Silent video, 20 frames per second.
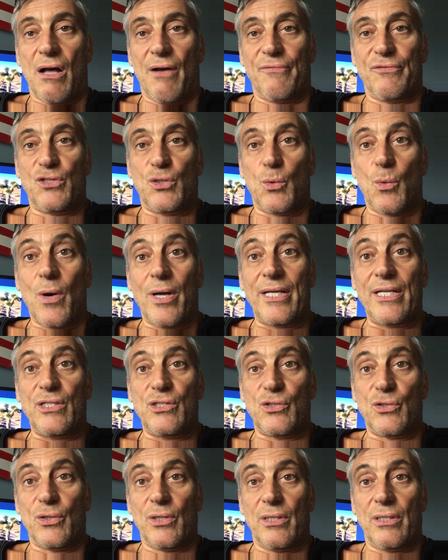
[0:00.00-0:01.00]
of $20
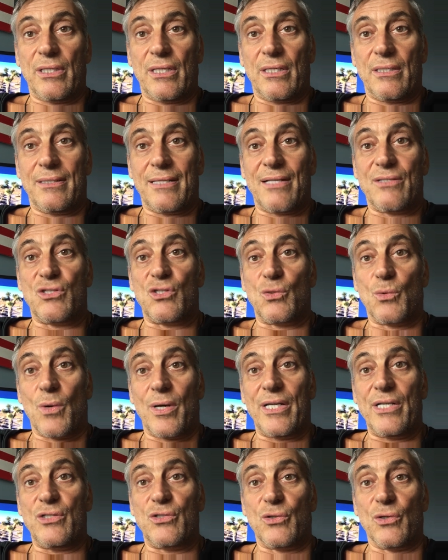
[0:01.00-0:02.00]
trillion, that's
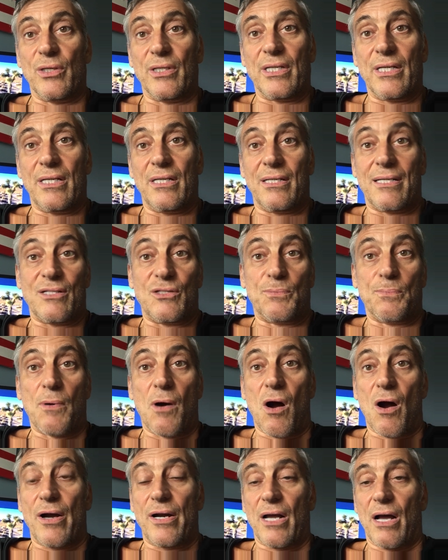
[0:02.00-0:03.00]
$20 trillion, that's
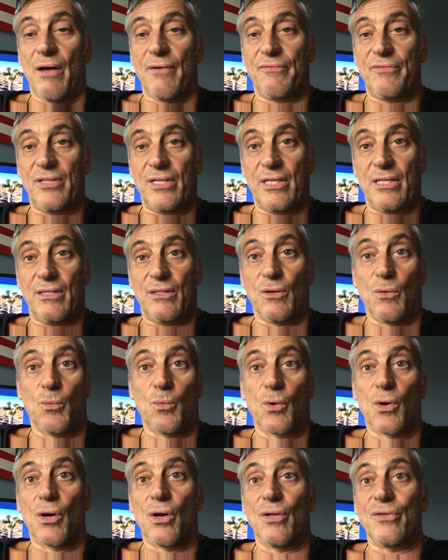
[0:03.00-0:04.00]
part of the
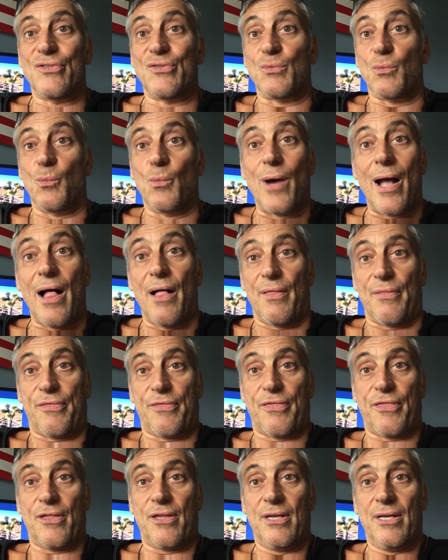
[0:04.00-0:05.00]
world's wealth.
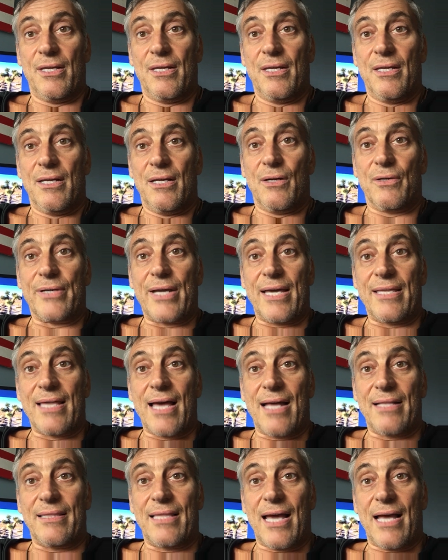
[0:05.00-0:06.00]
Okay,
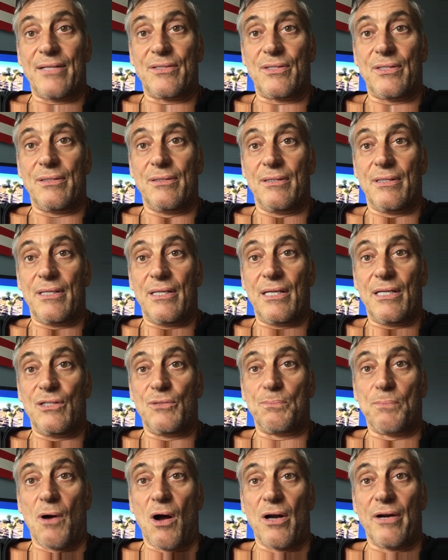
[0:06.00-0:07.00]
that is
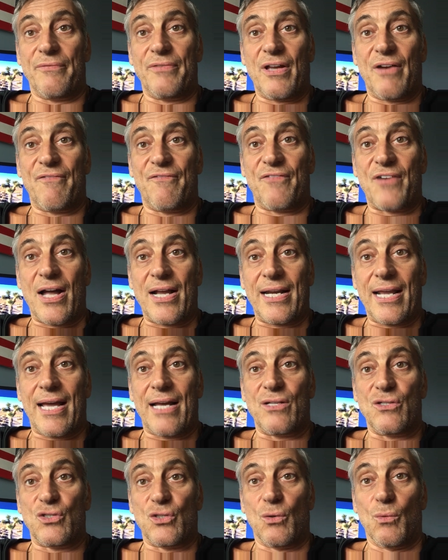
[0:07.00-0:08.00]
part of their
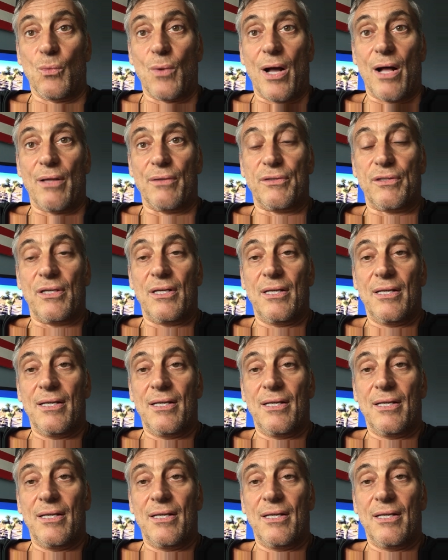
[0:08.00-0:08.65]
financial wealth.